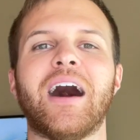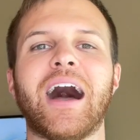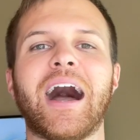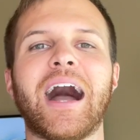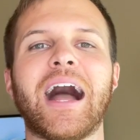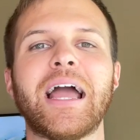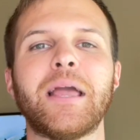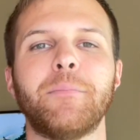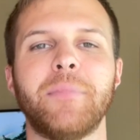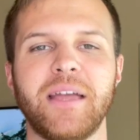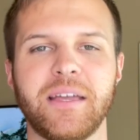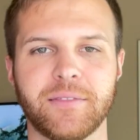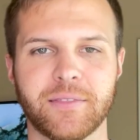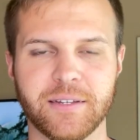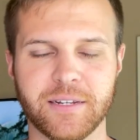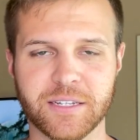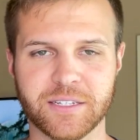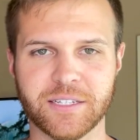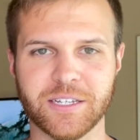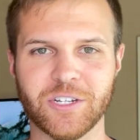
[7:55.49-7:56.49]
I make the
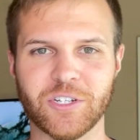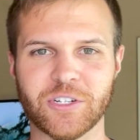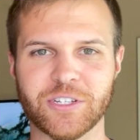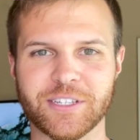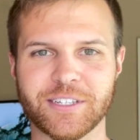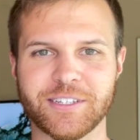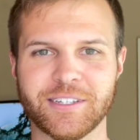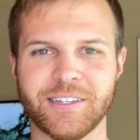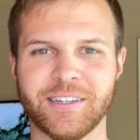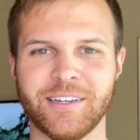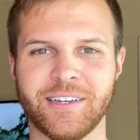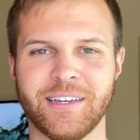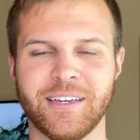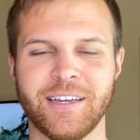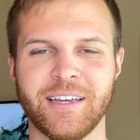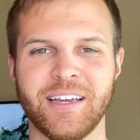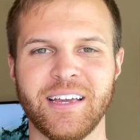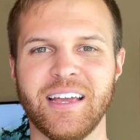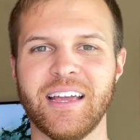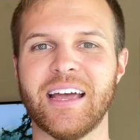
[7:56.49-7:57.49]
decisions
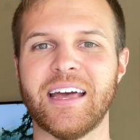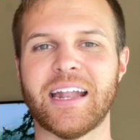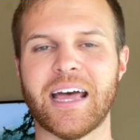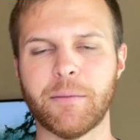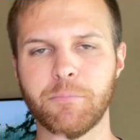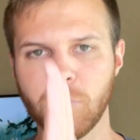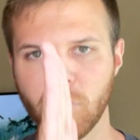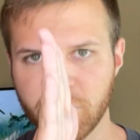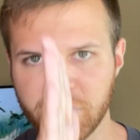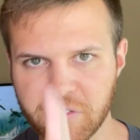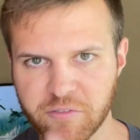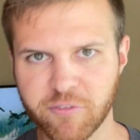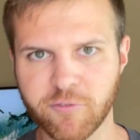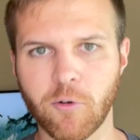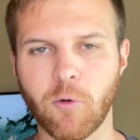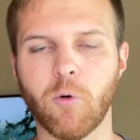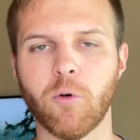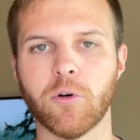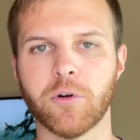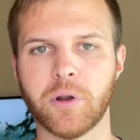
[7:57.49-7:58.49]
and I'm moving
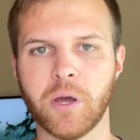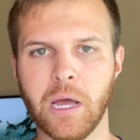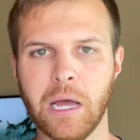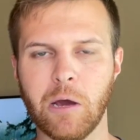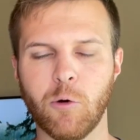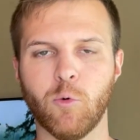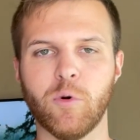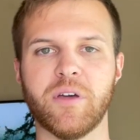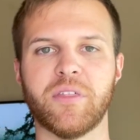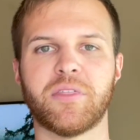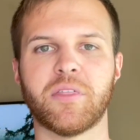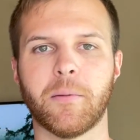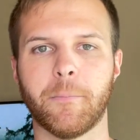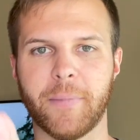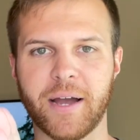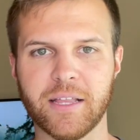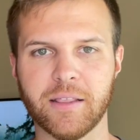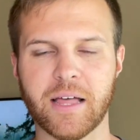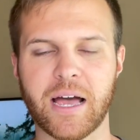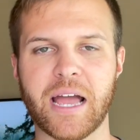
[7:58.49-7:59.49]
forward with
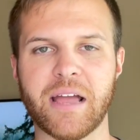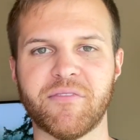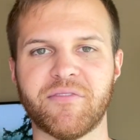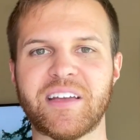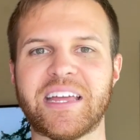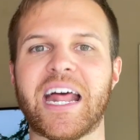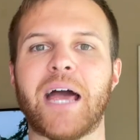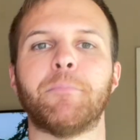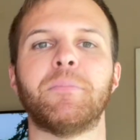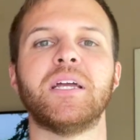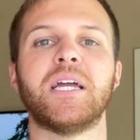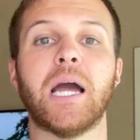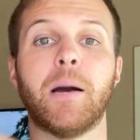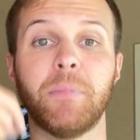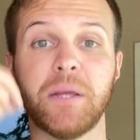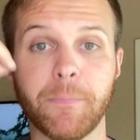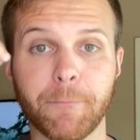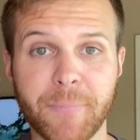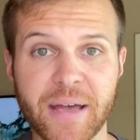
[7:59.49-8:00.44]
my life and I'm becoming